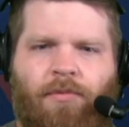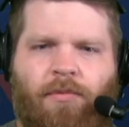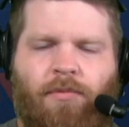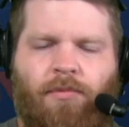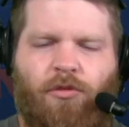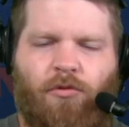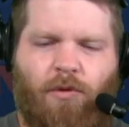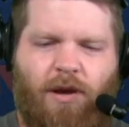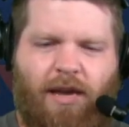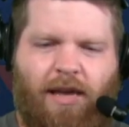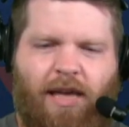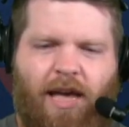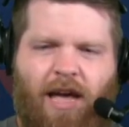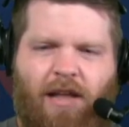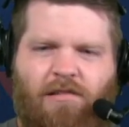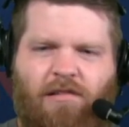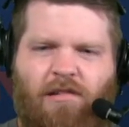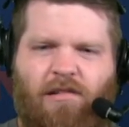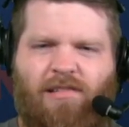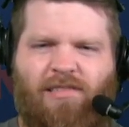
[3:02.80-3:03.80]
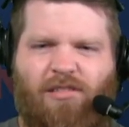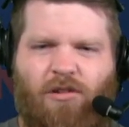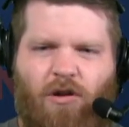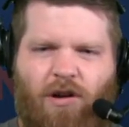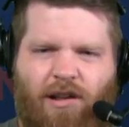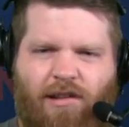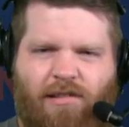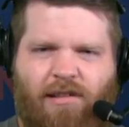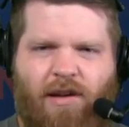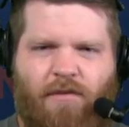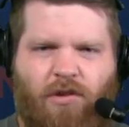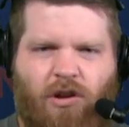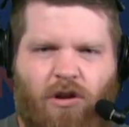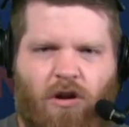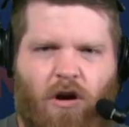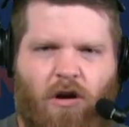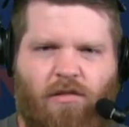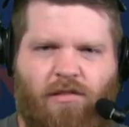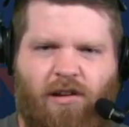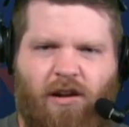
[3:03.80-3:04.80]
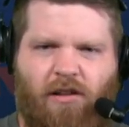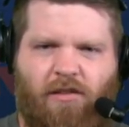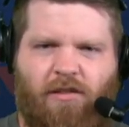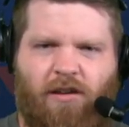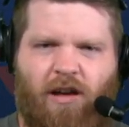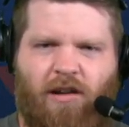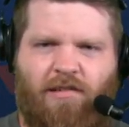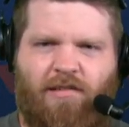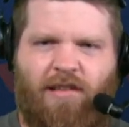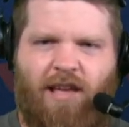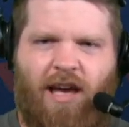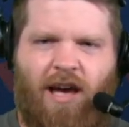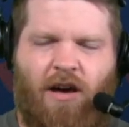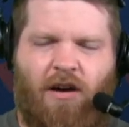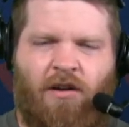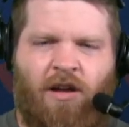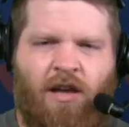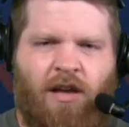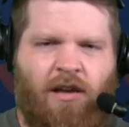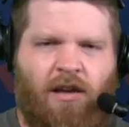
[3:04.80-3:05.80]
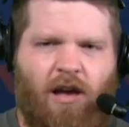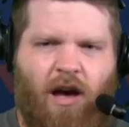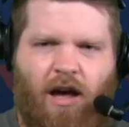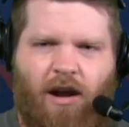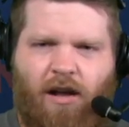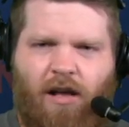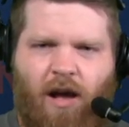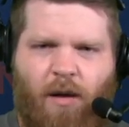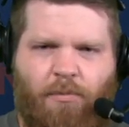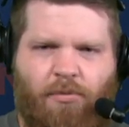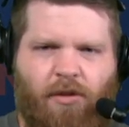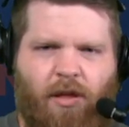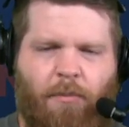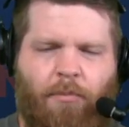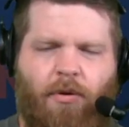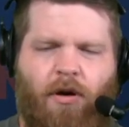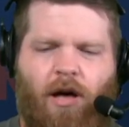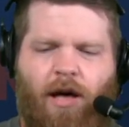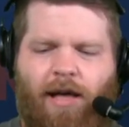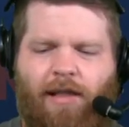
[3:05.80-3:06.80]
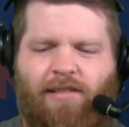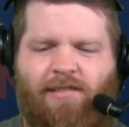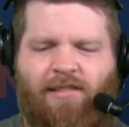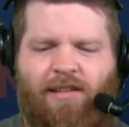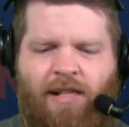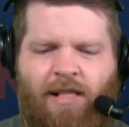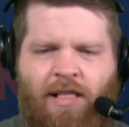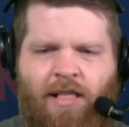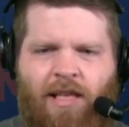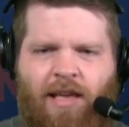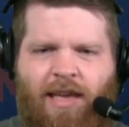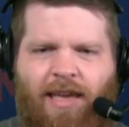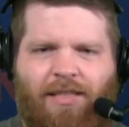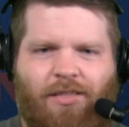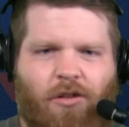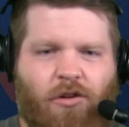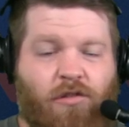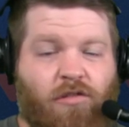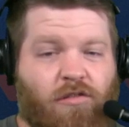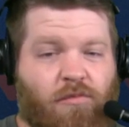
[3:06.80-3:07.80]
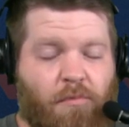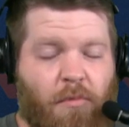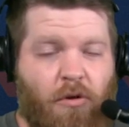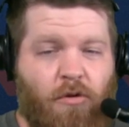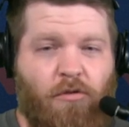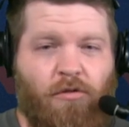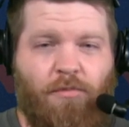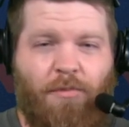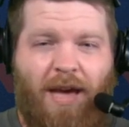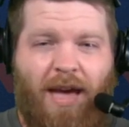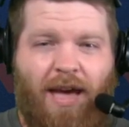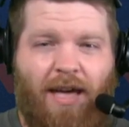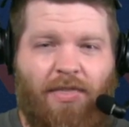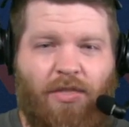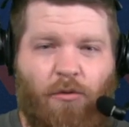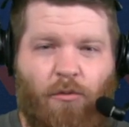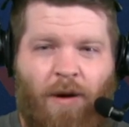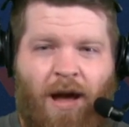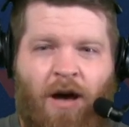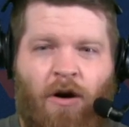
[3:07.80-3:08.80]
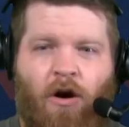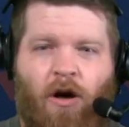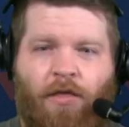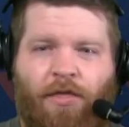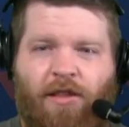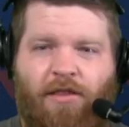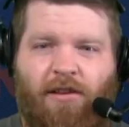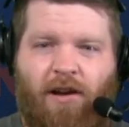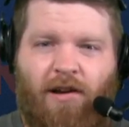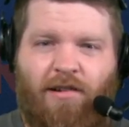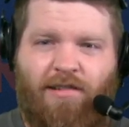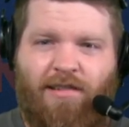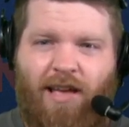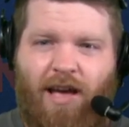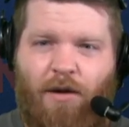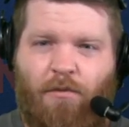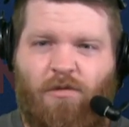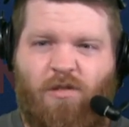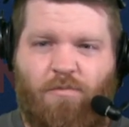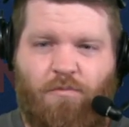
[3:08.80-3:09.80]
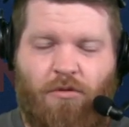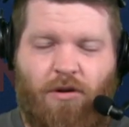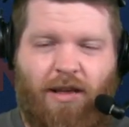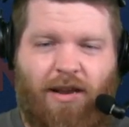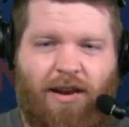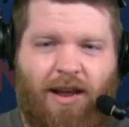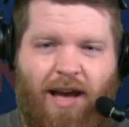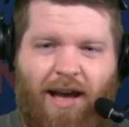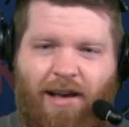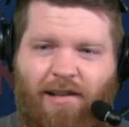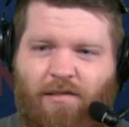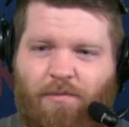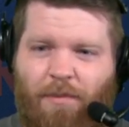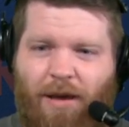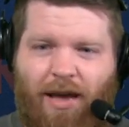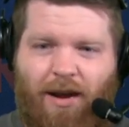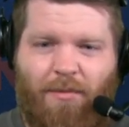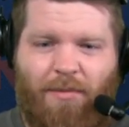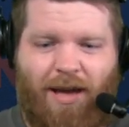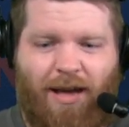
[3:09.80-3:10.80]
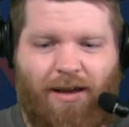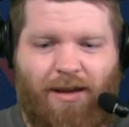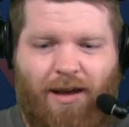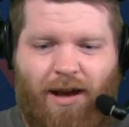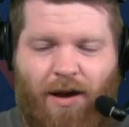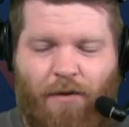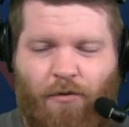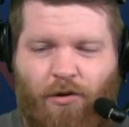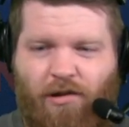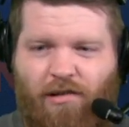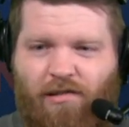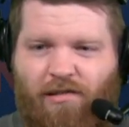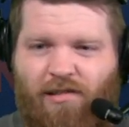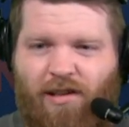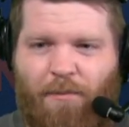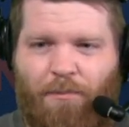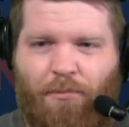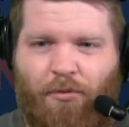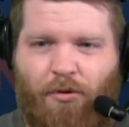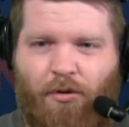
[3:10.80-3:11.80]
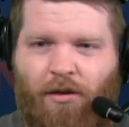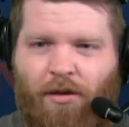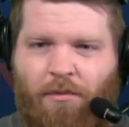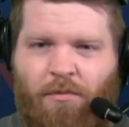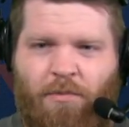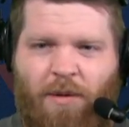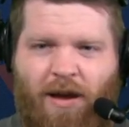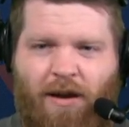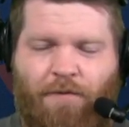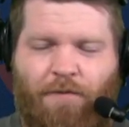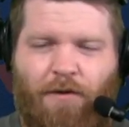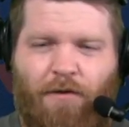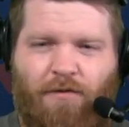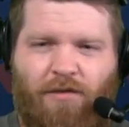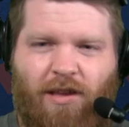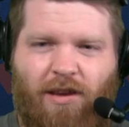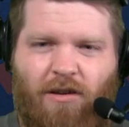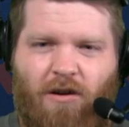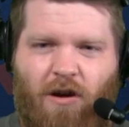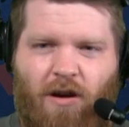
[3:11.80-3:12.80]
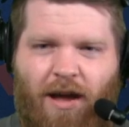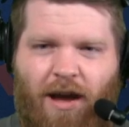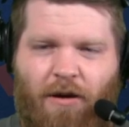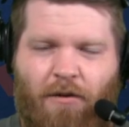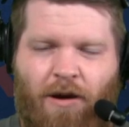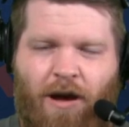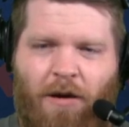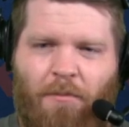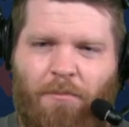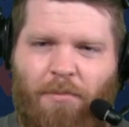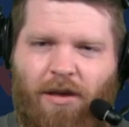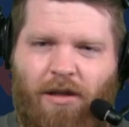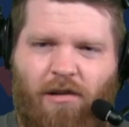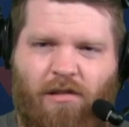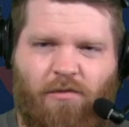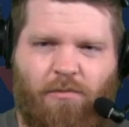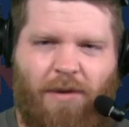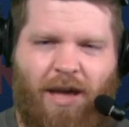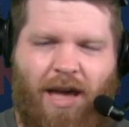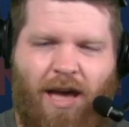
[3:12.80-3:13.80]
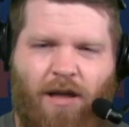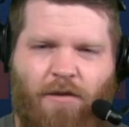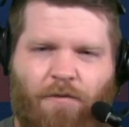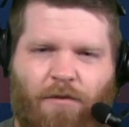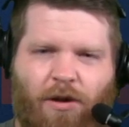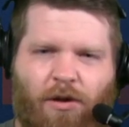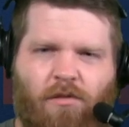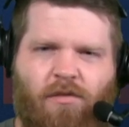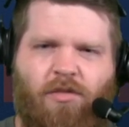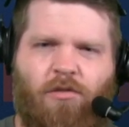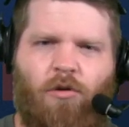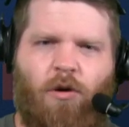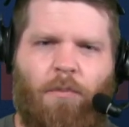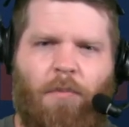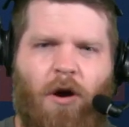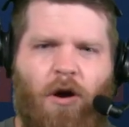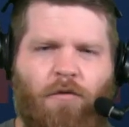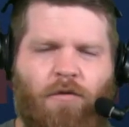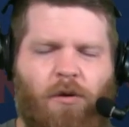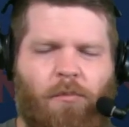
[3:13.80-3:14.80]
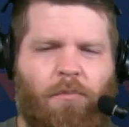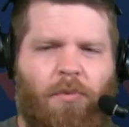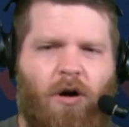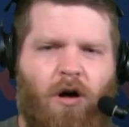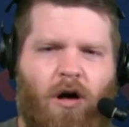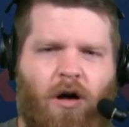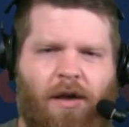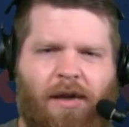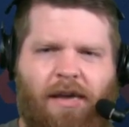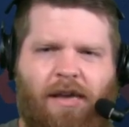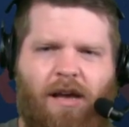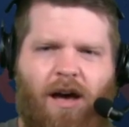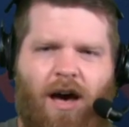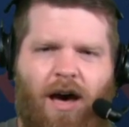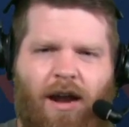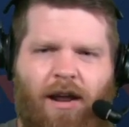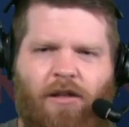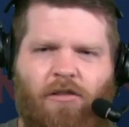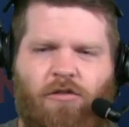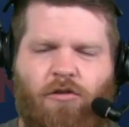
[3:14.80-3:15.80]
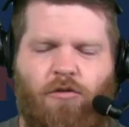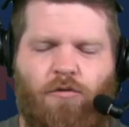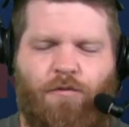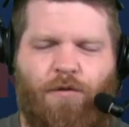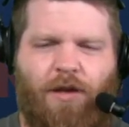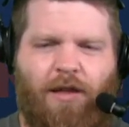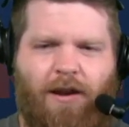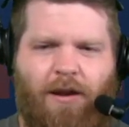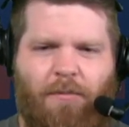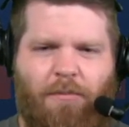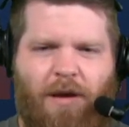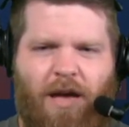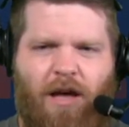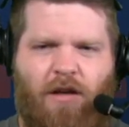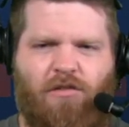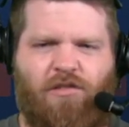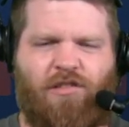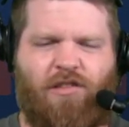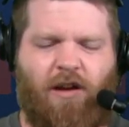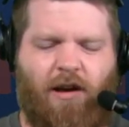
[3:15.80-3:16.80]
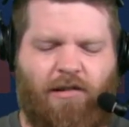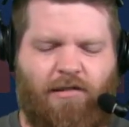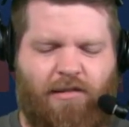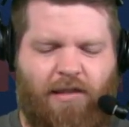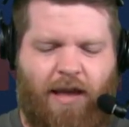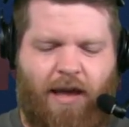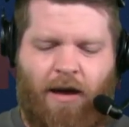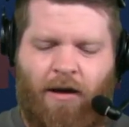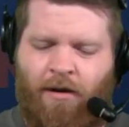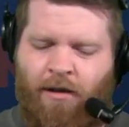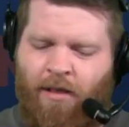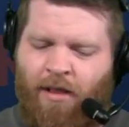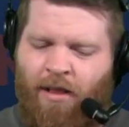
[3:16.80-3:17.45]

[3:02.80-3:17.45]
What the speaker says: 3 catches, 37 yards, and a touchdown. Caught a couple of punts. He looked smooth, man. The route on the touchdown was pretty nice. Man-to-man coverage, simple. It was about a 15-yard out route. Beat his man. Fields threw a perfect ball. He caught it. 2 feet inbounds. Touchdown.